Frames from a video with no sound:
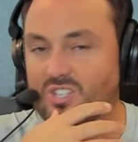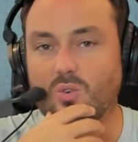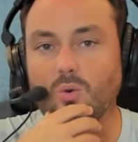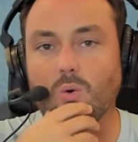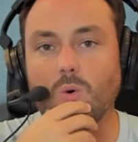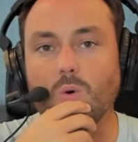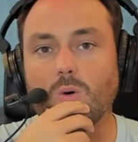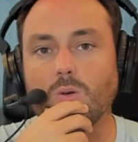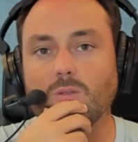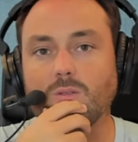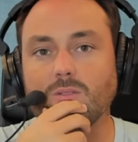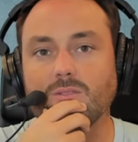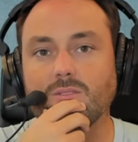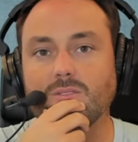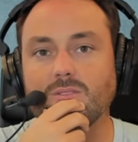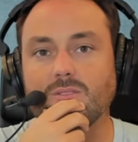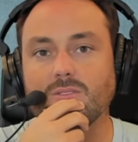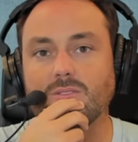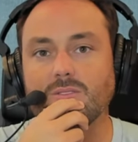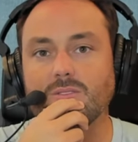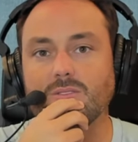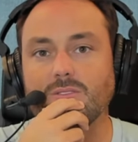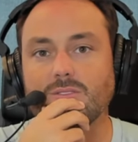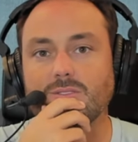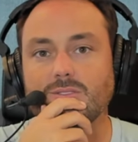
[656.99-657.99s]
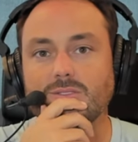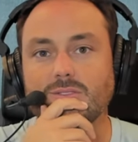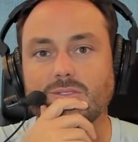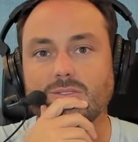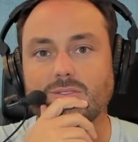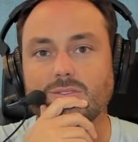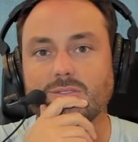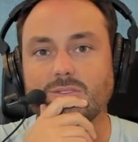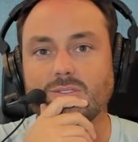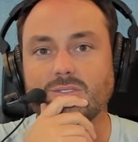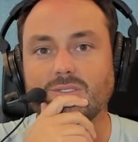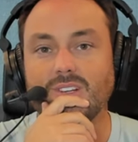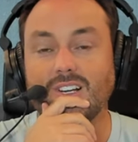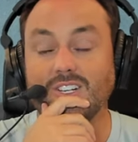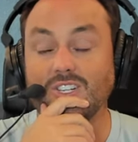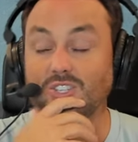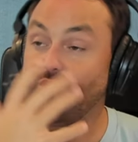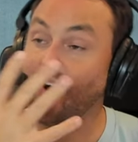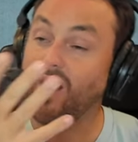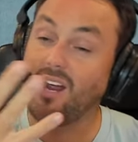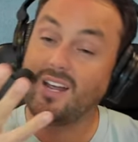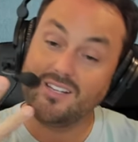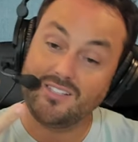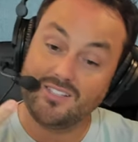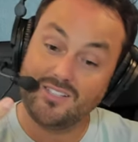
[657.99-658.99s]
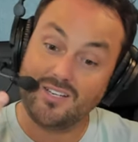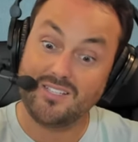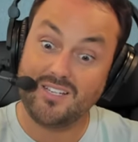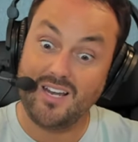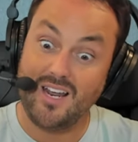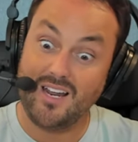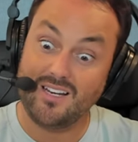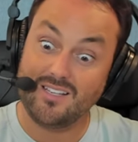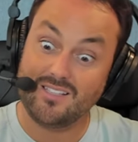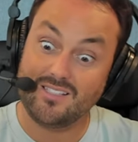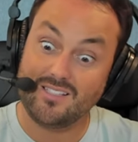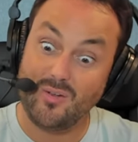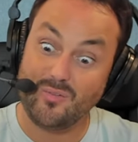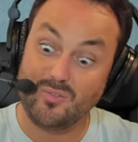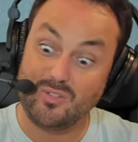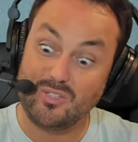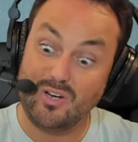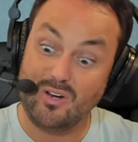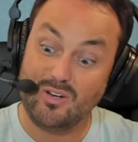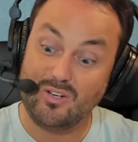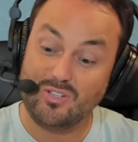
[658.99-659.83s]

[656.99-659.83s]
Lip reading: school that tries to take itself